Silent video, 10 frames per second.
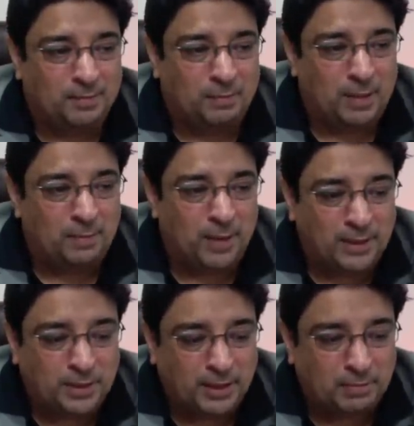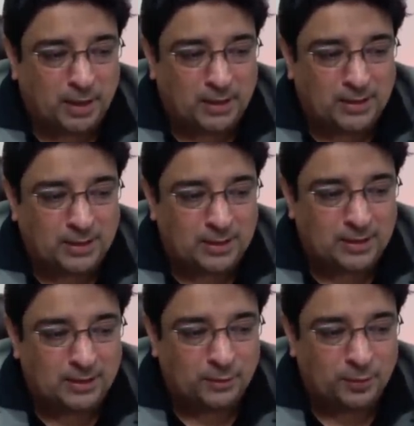My metric marks,
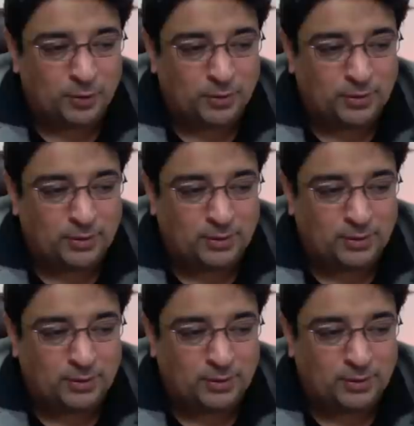for